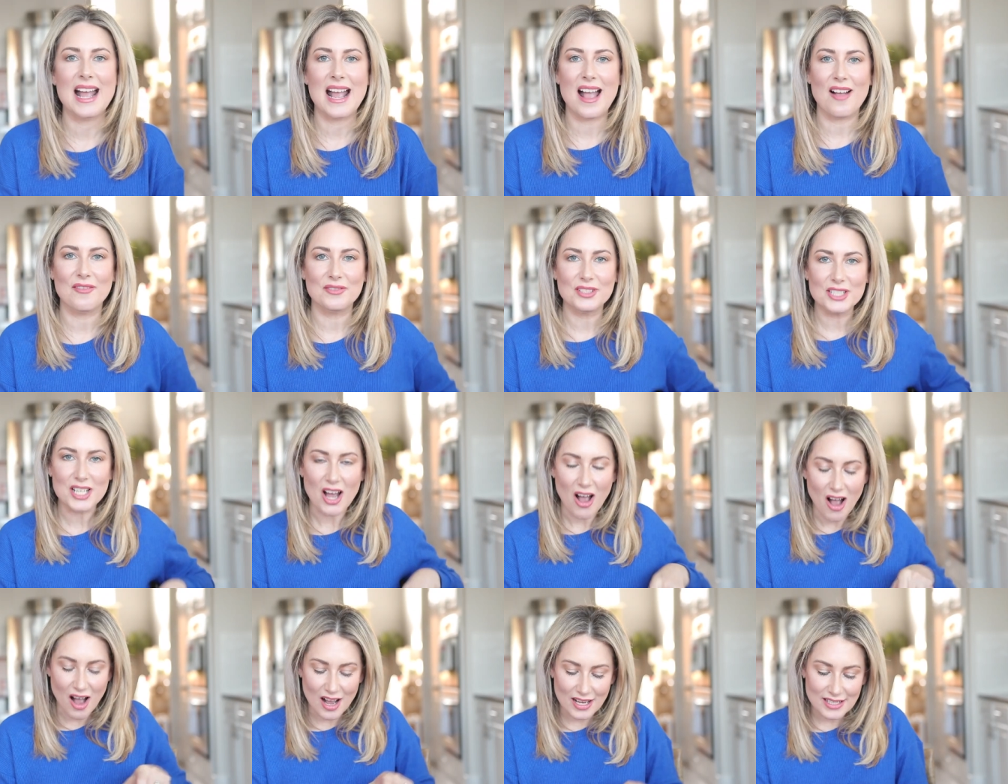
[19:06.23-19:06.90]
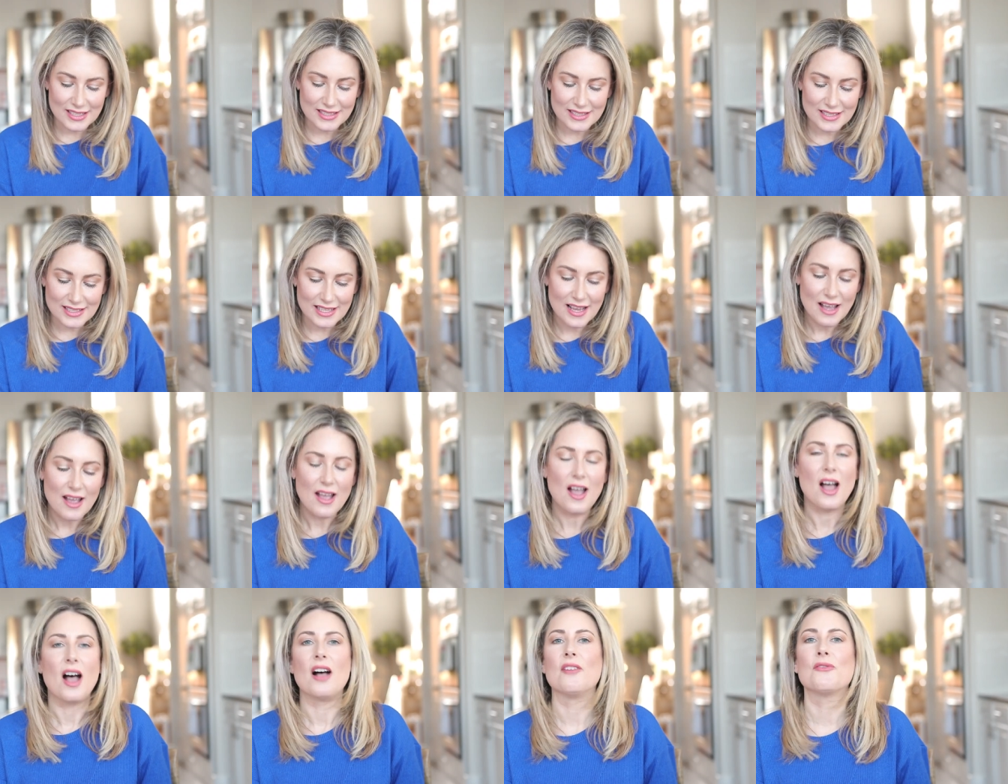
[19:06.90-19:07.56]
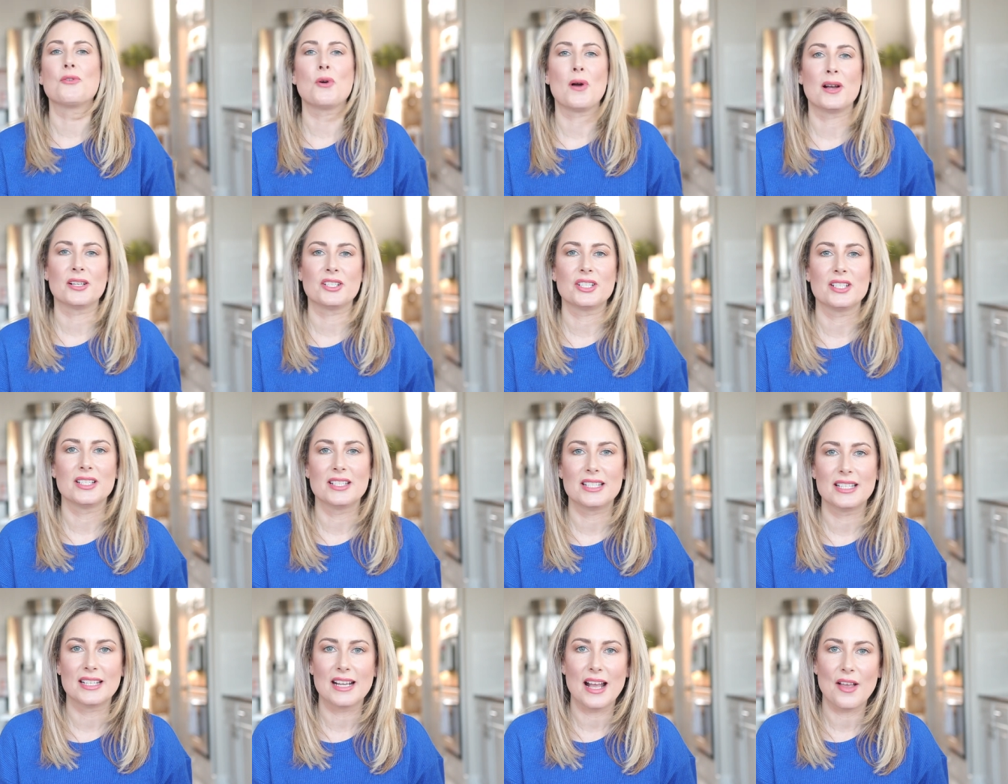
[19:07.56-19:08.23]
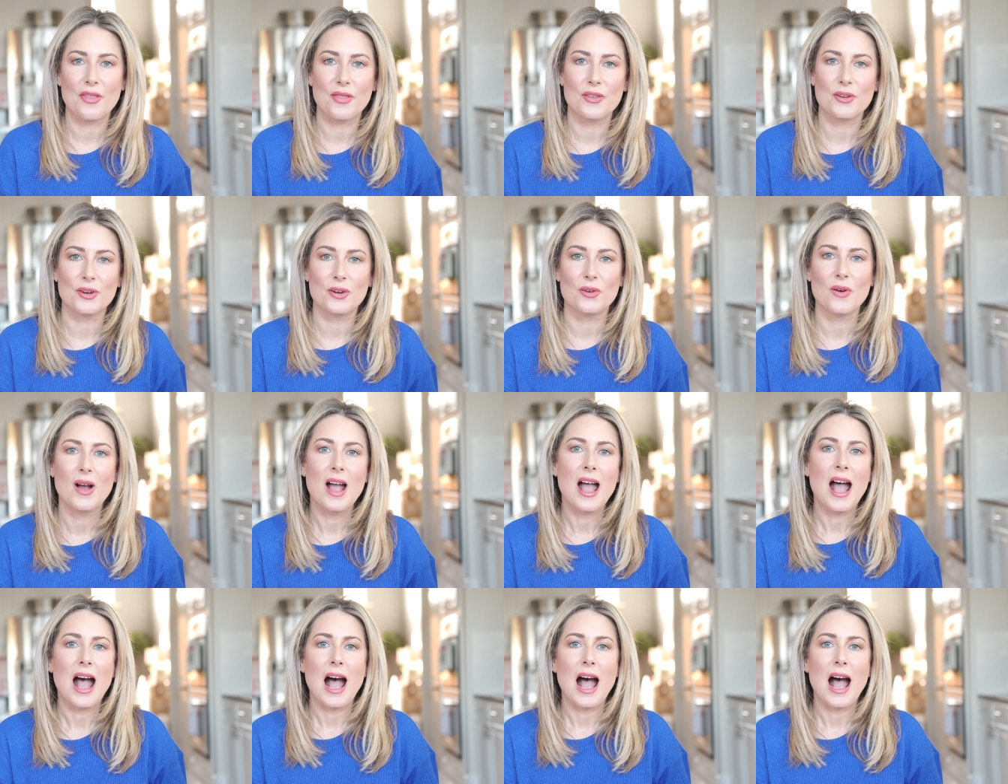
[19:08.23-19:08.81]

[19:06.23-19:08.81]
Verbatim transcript: have tons of questions to get through.